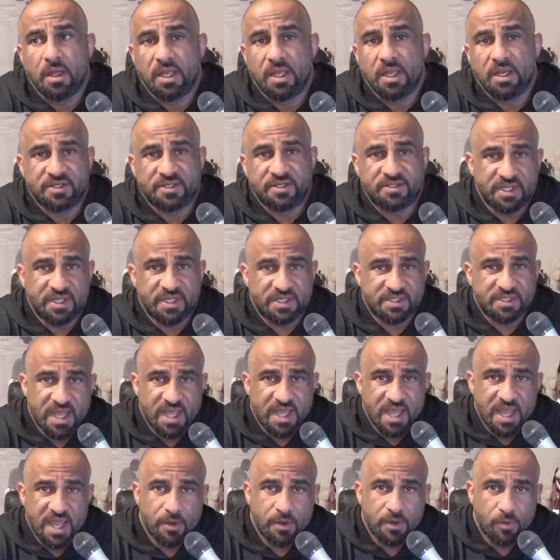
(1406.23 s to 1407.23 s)
in the 6
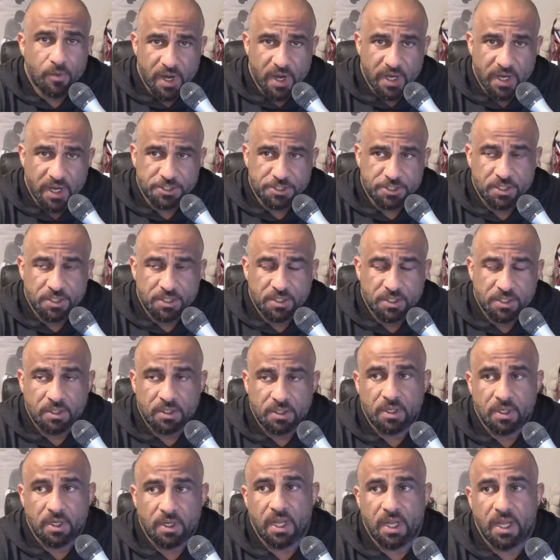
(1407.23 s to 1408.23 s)
to 8 range,
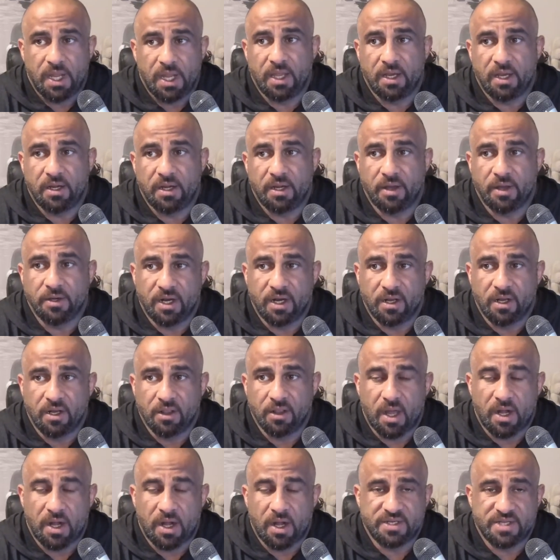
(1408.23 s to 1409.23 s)
and I'd get a
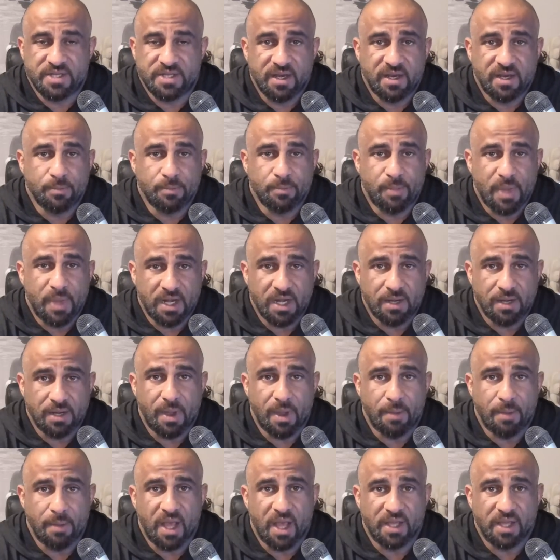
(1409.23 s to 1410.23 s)
lot of tendon pain in
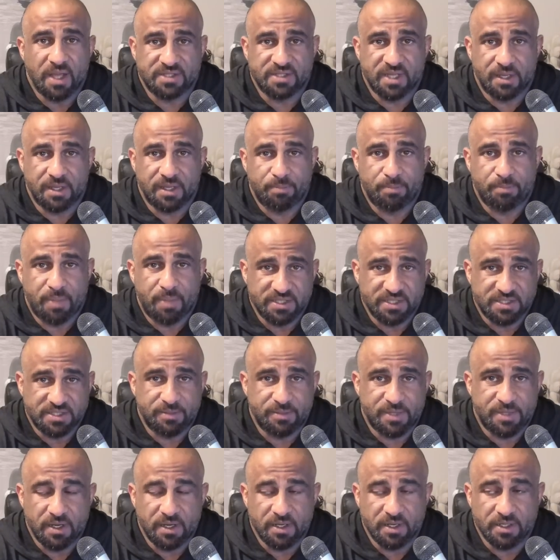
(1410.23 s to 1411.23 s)
my bicep
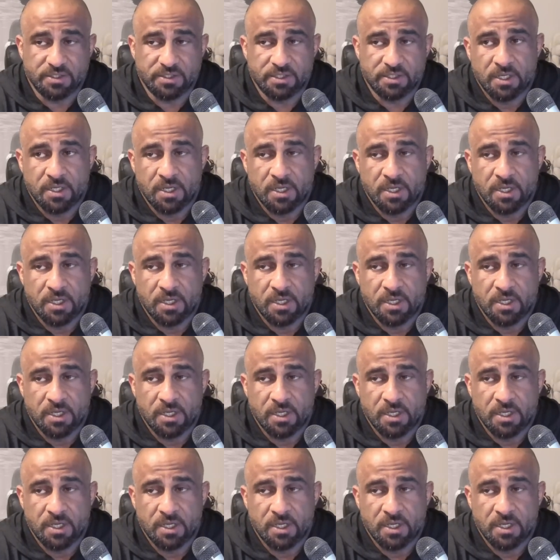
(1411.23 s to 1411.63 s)
tendons.